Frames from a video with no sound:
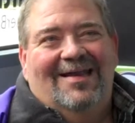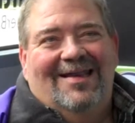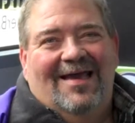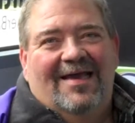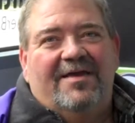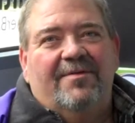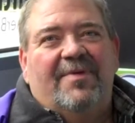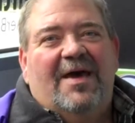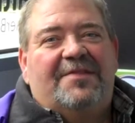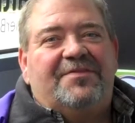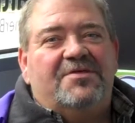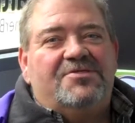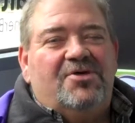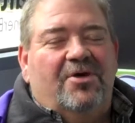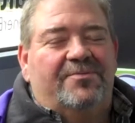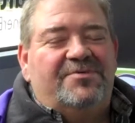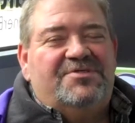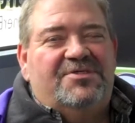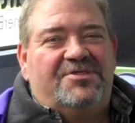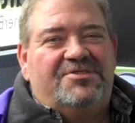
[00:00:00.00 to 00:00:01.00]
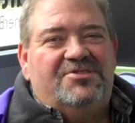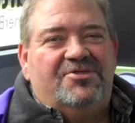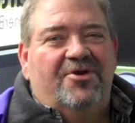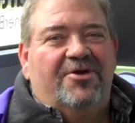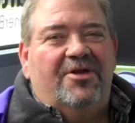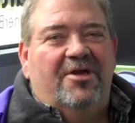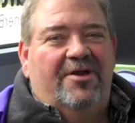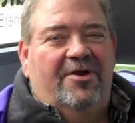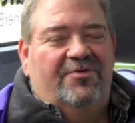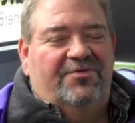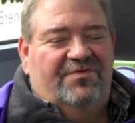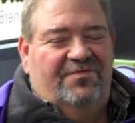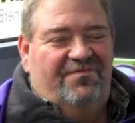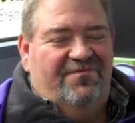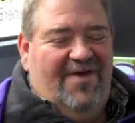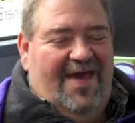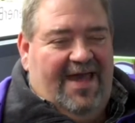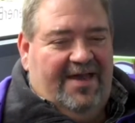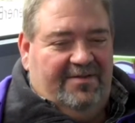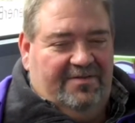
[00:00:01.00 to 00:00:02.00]
I like about the Charm City Circulator is the
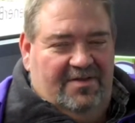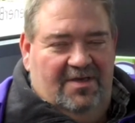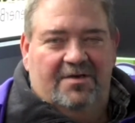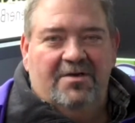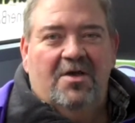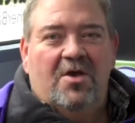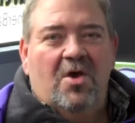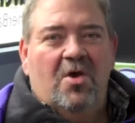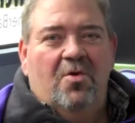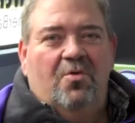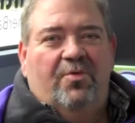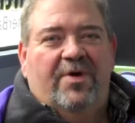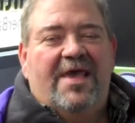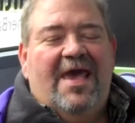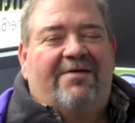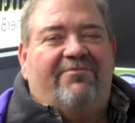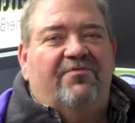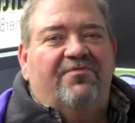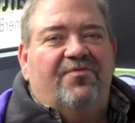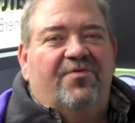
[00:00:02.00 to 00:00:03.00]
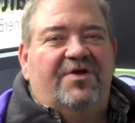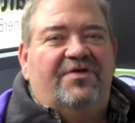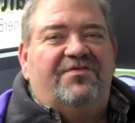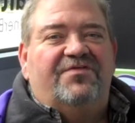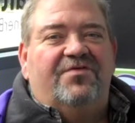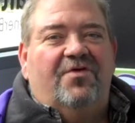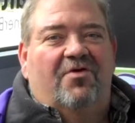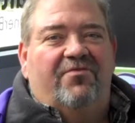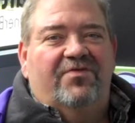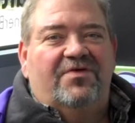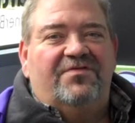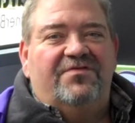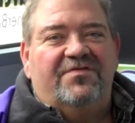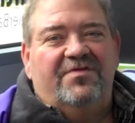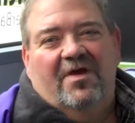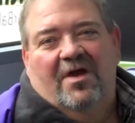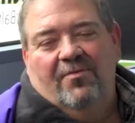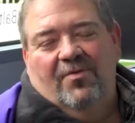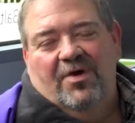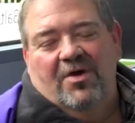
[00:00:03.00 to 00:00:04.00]
fact that we have a free
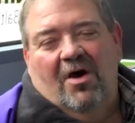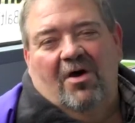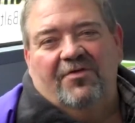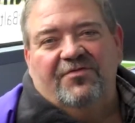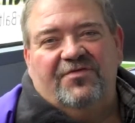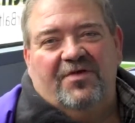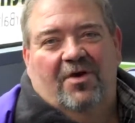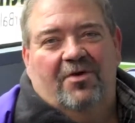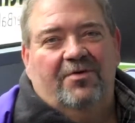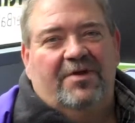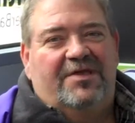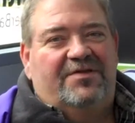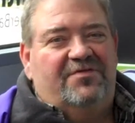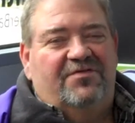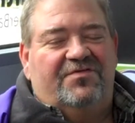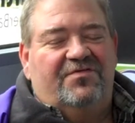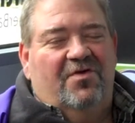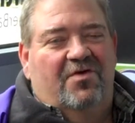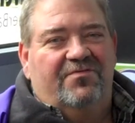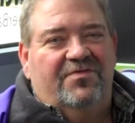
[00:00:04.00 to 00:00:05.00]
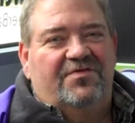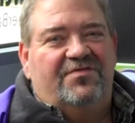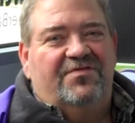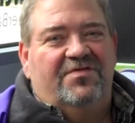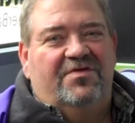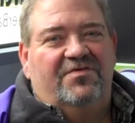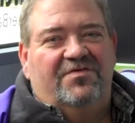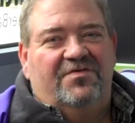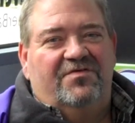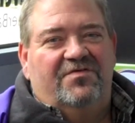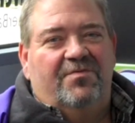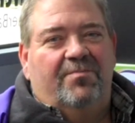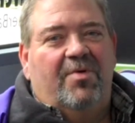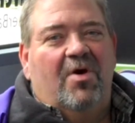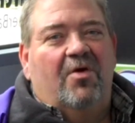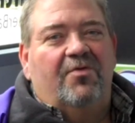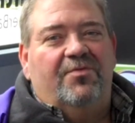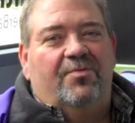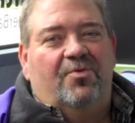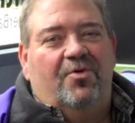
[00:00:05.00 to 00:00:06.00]
service and we also get to serve the citizens of
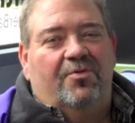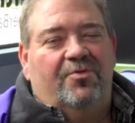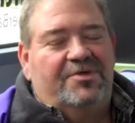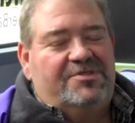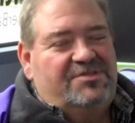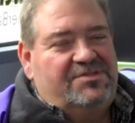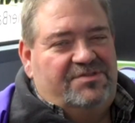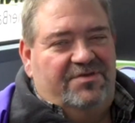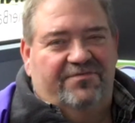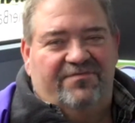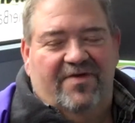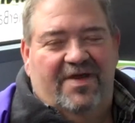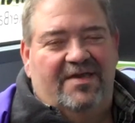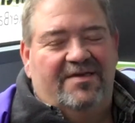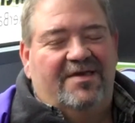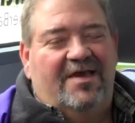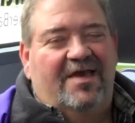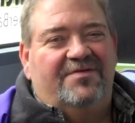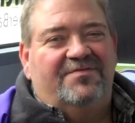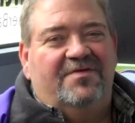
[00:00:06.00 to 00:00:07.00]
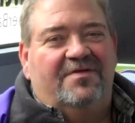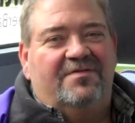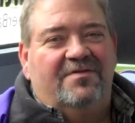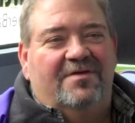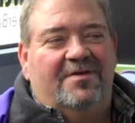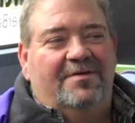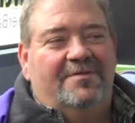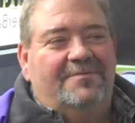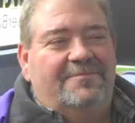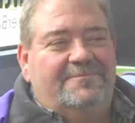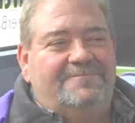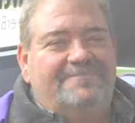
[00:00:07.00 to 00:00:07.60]
Baltimore, which is a fantastic thing.